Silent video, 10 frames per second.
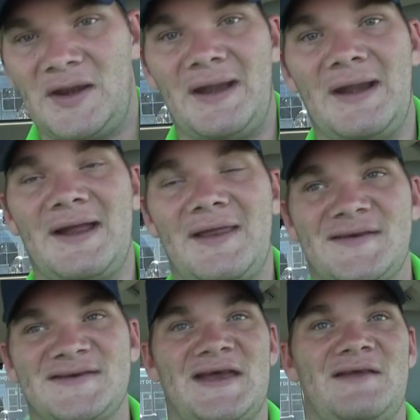And I got
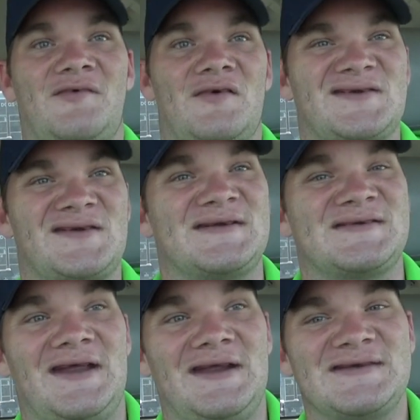those headphones
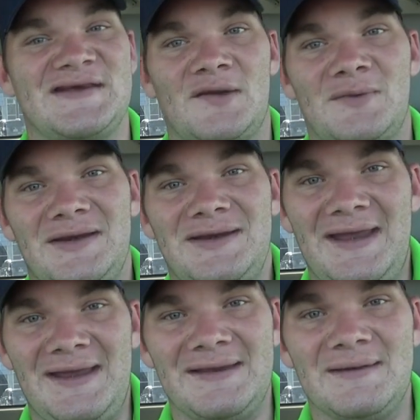last night, so I'm like,
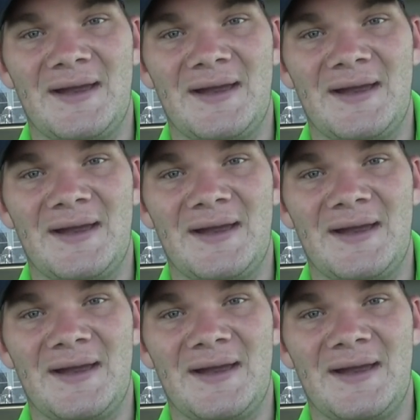yay,